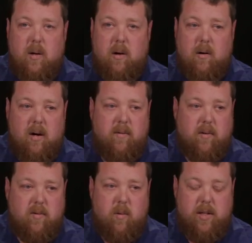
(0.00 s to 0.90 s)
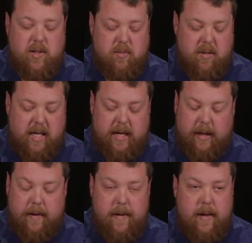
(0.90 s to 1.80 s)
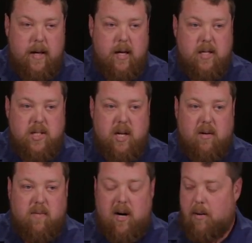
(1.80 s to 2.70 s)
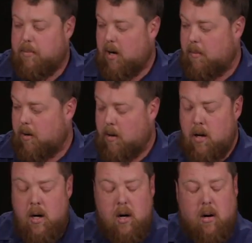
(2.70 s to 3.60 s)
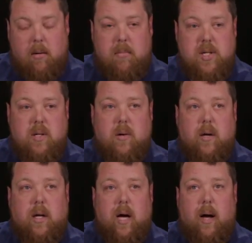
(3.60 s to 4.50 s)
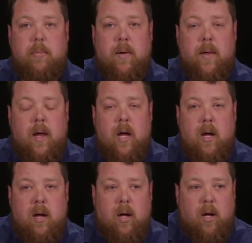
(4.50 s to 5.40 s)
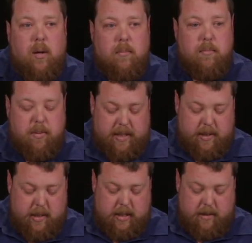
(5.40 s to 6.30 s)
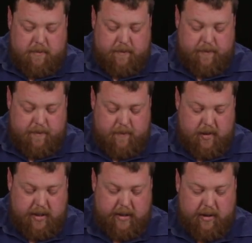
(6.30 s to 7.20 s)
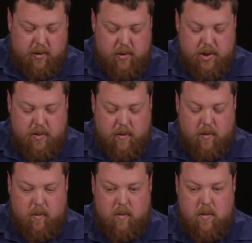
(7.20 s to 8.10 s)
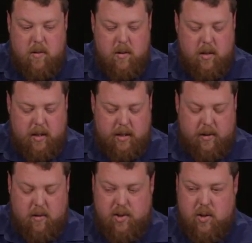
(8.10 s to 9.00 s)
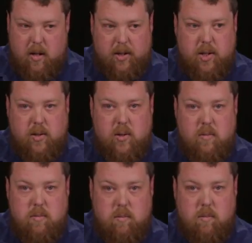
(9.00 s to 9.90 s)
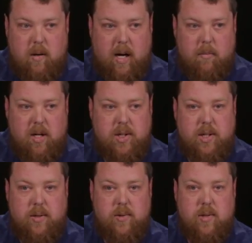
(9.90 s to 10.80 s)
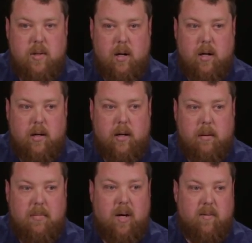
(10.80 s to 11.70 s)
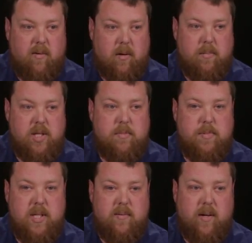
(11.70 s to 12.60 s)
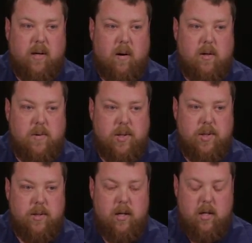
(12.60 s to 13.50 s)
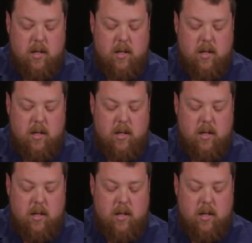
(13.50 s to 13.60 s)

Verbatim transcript: long rifle, a twenty-two mag, a centerfire primer, or a muzzleloading cap. But um, and it goes through in your instructions how much to use on an amount for a specific cartridge.